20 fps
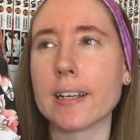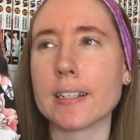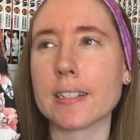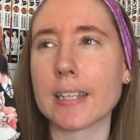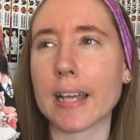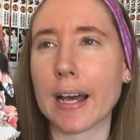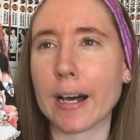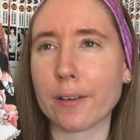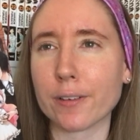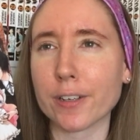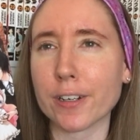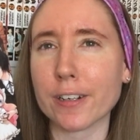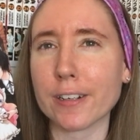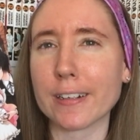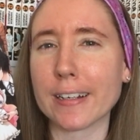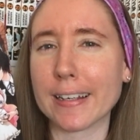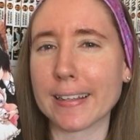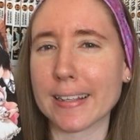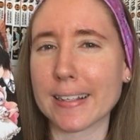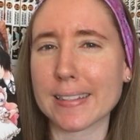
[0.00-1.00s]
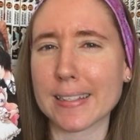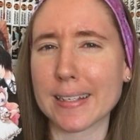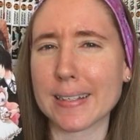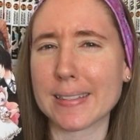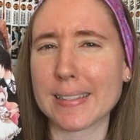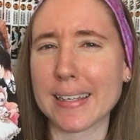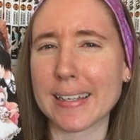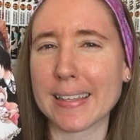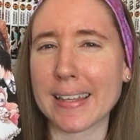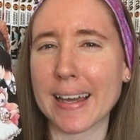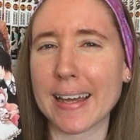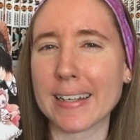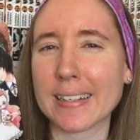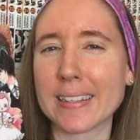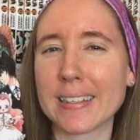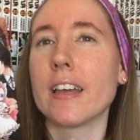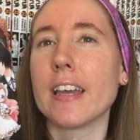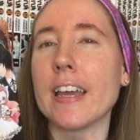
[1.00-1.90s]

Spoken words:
Atelier. I think that's how you say that.